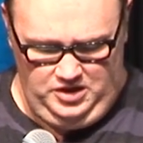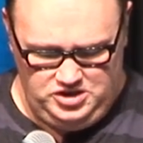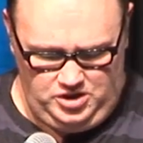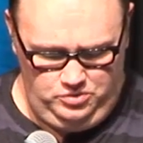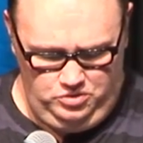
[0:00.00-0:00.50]

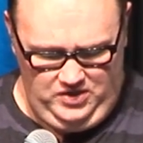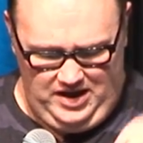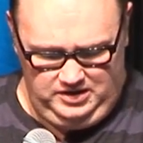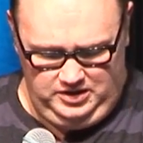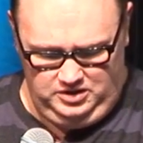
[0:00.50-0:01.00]
So, with all
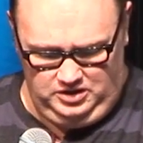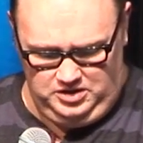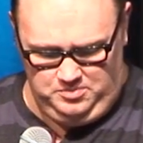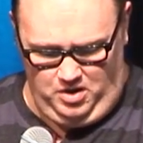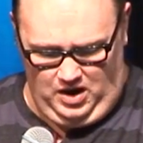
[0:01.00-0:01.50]
that in,
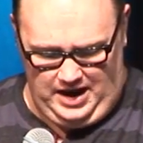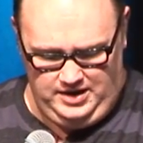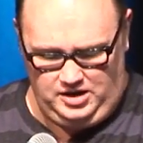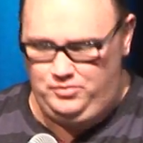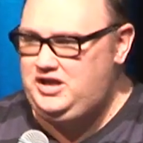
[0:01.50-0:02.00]
in
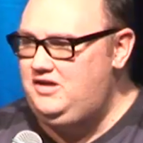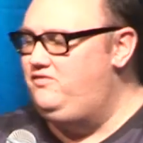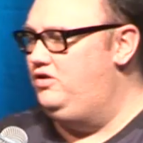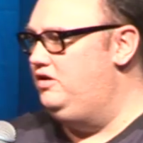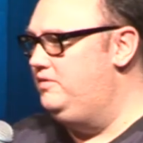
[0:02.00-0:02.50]
mind, I want to give
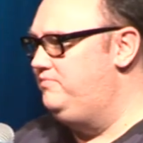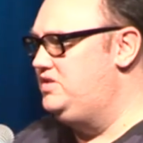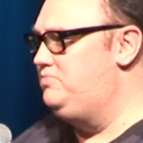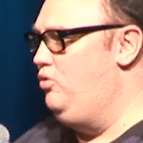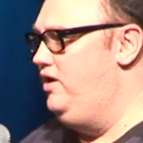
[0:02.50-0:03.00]
you
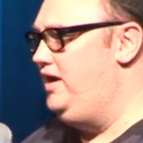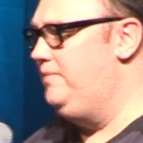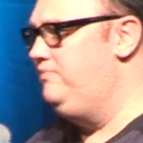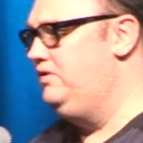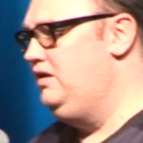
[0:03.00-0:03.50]
this morning
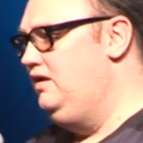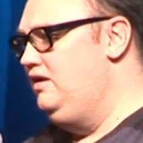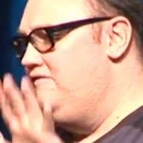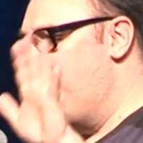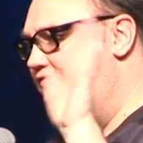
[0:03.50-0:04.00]

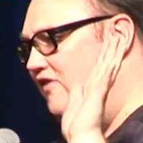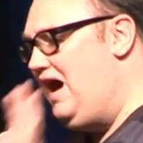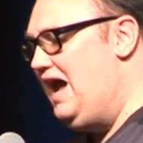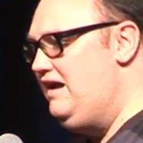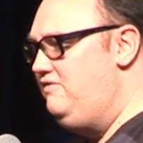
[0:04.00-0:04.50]

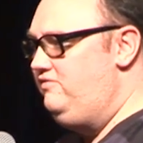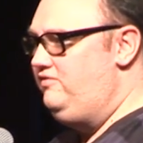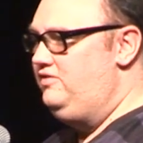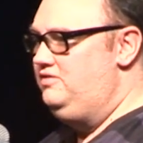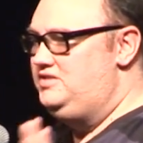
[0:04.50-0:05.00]

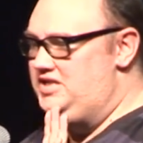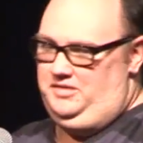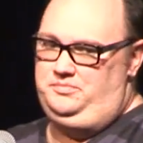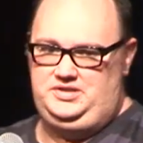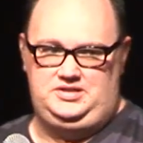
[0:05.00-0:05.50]
five
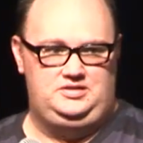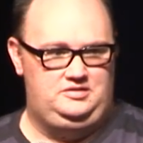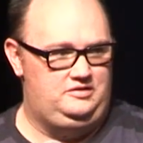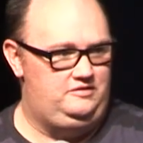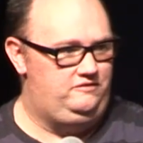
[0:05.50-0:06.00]
tips
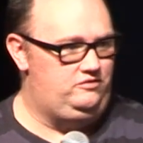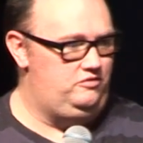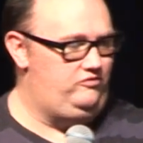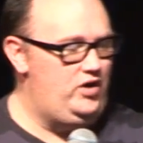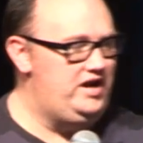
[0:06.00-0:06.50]
for
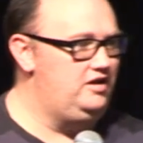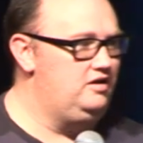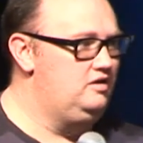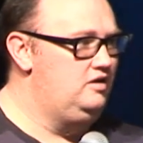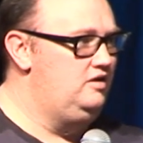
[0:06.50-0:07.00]

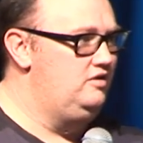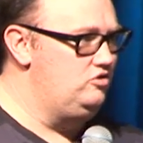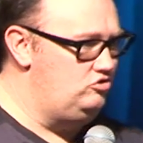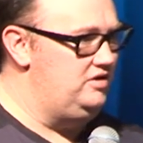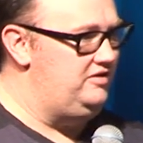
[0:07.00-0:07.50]
avoiding the
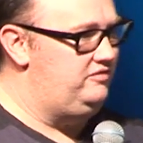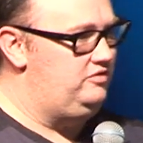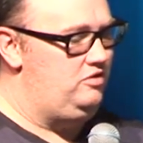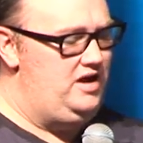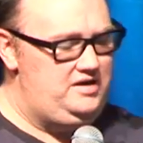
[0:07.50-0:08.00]
drift,
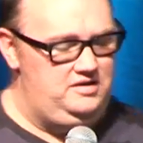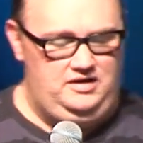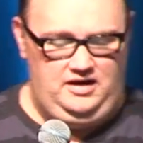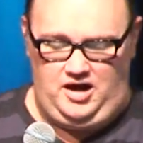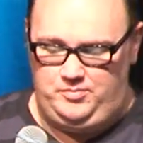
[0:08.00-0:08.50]
all right?
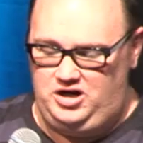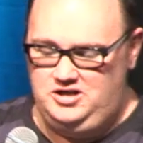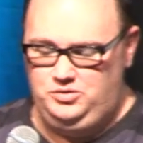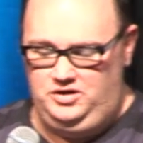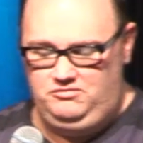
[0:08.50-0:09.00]
And I'm going to
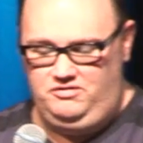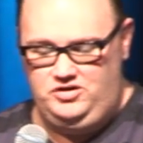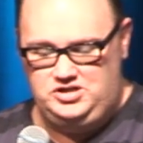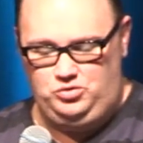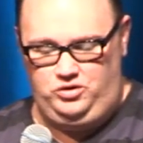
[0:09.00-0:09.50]
do it in
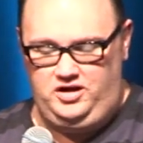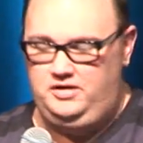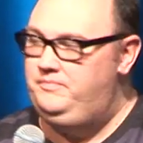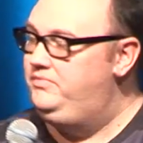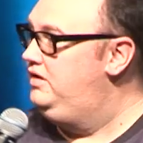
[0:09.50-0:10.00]
reverse order
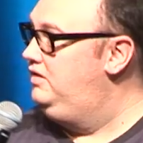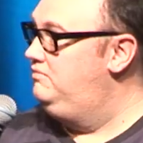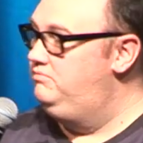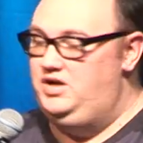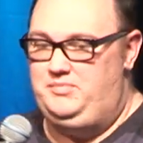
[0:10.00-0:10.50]

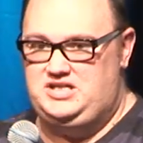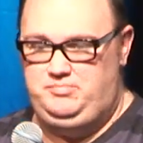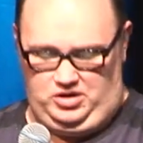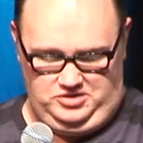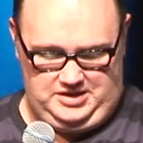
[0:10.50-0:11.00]
pretty much
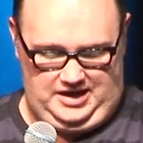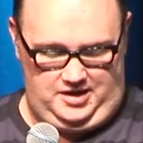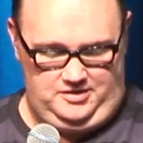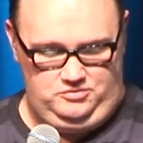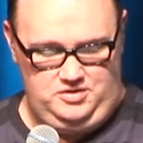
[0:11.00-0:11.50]
because I
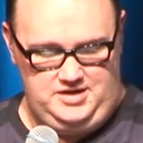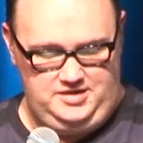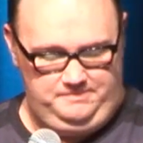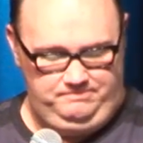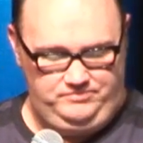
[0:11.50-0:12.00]
can, all right?
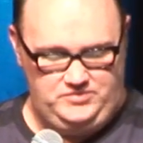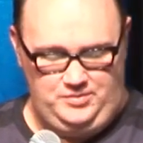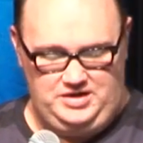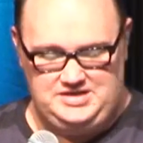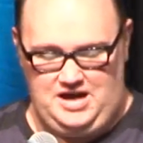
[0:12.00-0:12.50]
So,
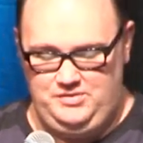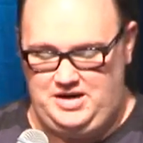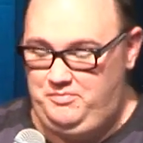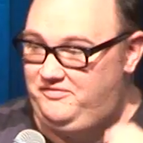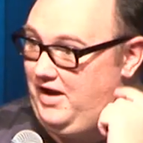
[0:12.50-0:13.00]
we're going to start with
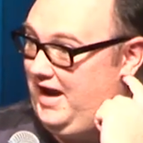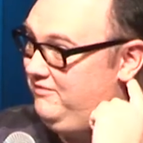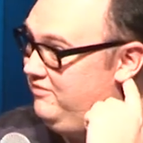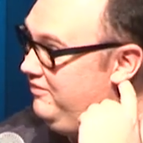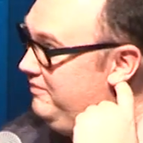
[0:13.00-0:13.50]
number
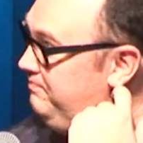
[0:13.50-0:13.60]
five.